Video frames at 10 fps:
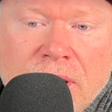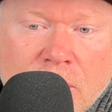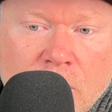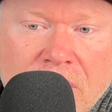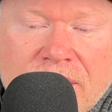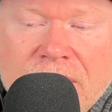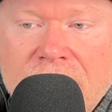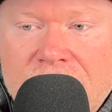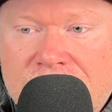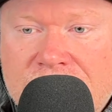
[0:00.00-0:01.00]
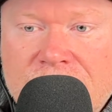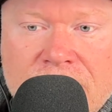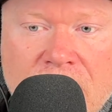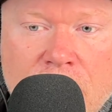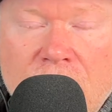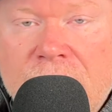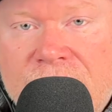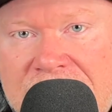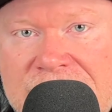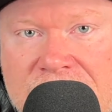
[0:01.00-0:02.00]
or what, a bird
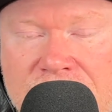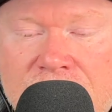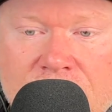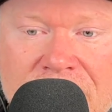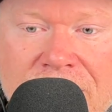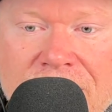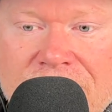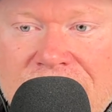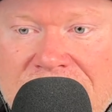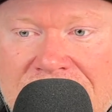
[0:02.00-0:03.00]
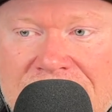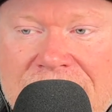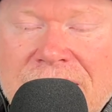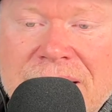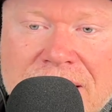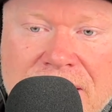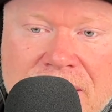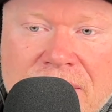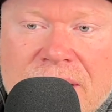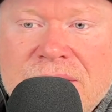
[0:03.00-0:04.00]
flies into your window and you need to get it clean,
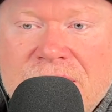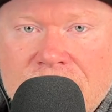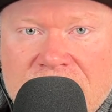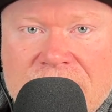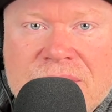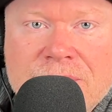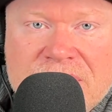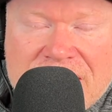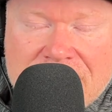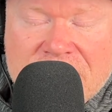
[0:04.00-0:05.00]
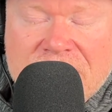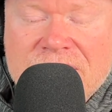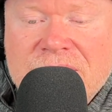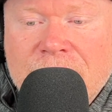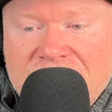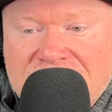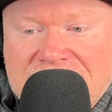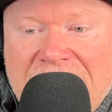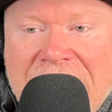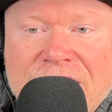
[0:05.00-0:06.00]
here's some tips. Here's some things
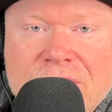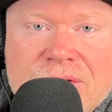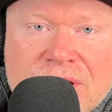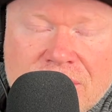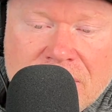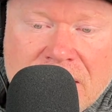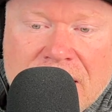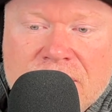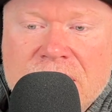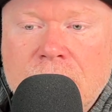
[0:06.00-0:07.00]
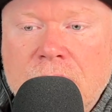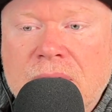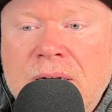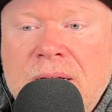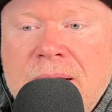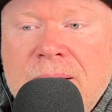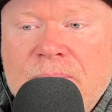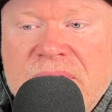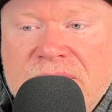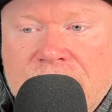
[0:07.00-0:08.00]
that I use that you can get at the store.
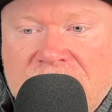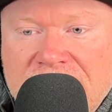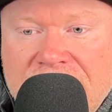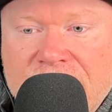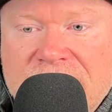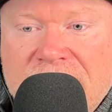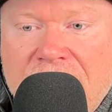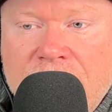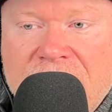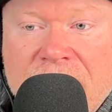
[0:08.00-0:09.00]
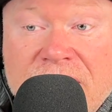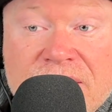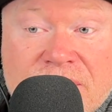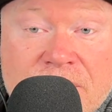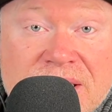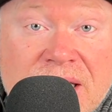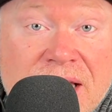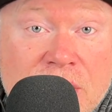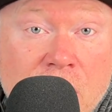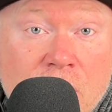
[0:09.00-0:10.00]
Here's some cleaning things I recommend. Here's some things I
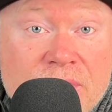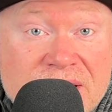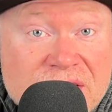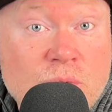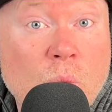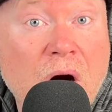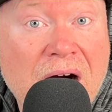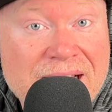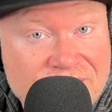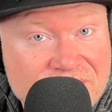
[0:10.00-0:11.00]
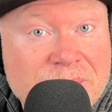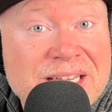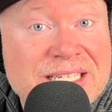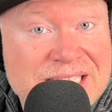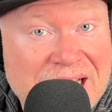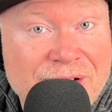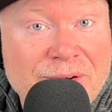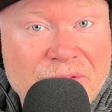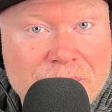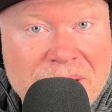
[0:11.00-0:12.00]
don't. And this is why. Here's some insider
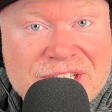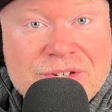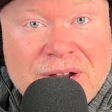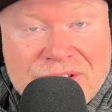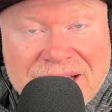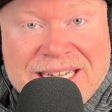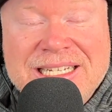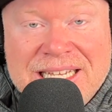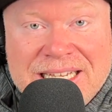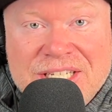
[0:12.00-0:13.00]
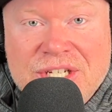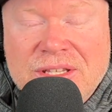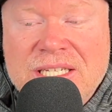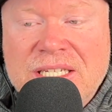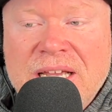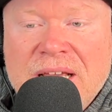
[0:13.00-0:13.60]
information, right? You kind of teach in these